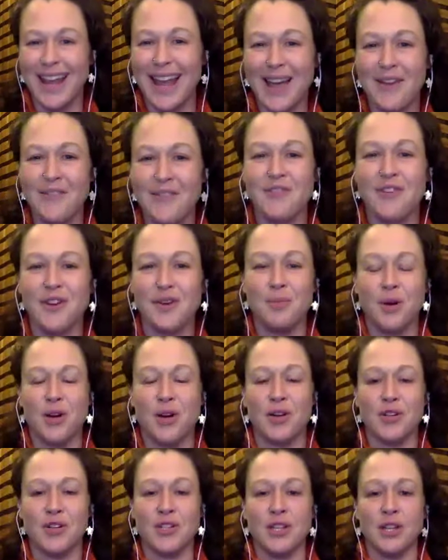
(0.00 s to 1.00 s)
every
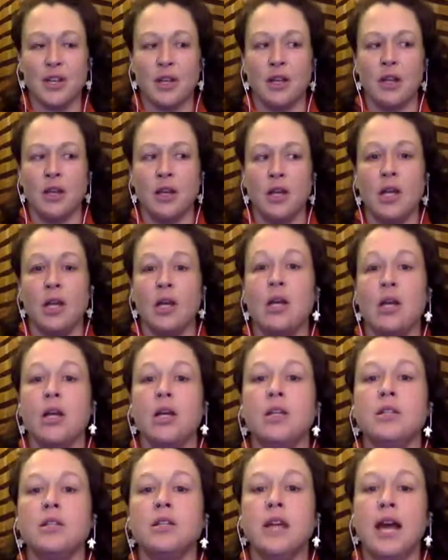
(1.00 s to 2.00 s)
person
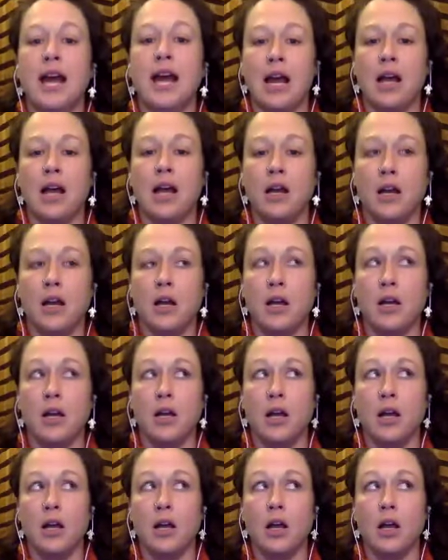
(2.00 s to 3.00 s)
is
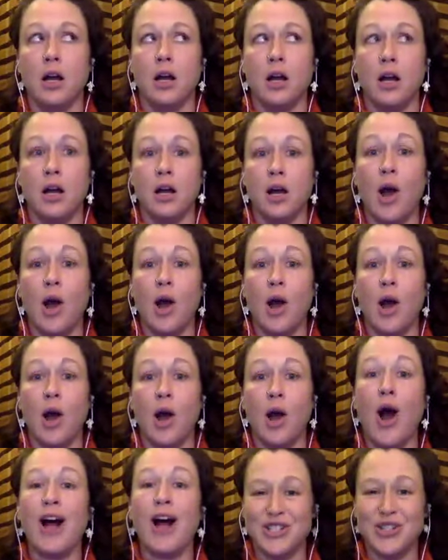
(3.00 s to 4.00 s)

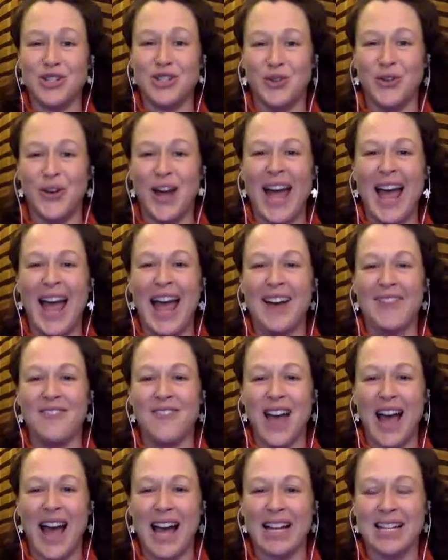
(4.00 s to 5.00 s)
ought to
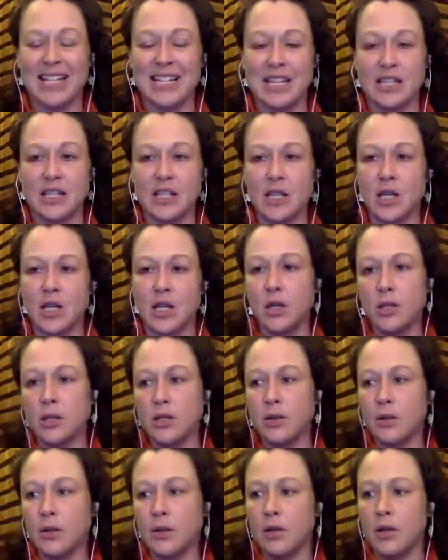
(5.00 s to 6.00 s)
have access
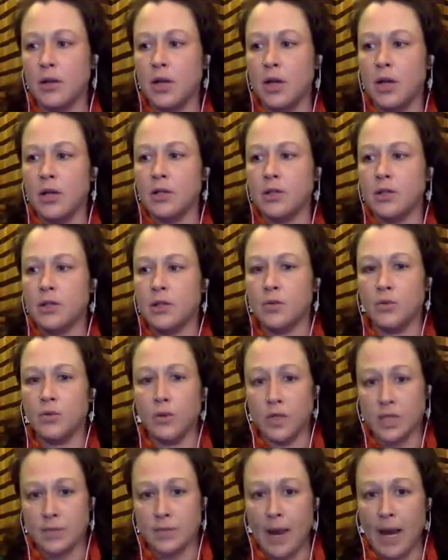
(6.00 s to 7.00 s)
to
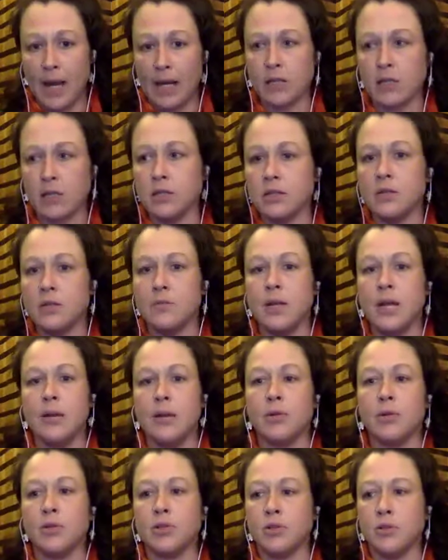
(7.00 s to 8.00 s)
respect, to be
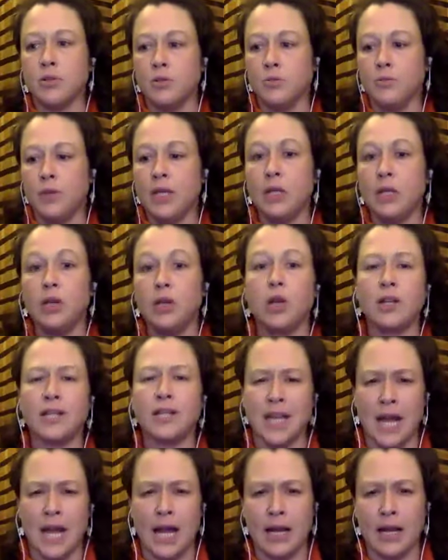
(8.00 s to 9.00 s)
able to be
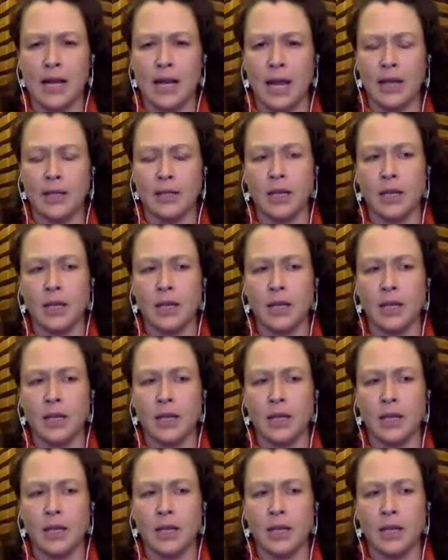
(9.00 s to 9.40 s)
looked at again.